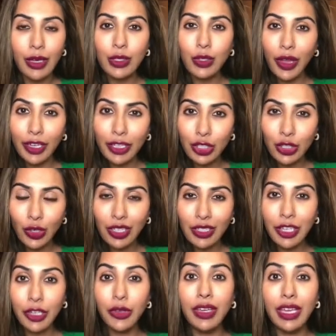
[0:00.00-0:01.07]
So ensure
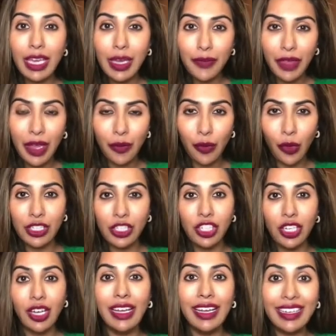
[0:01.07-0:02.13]
that you keep that
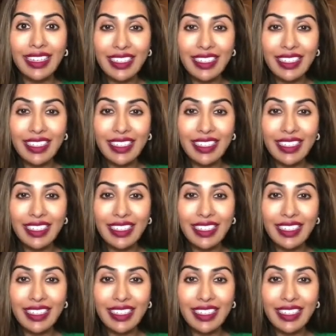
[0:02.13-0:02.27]
moisture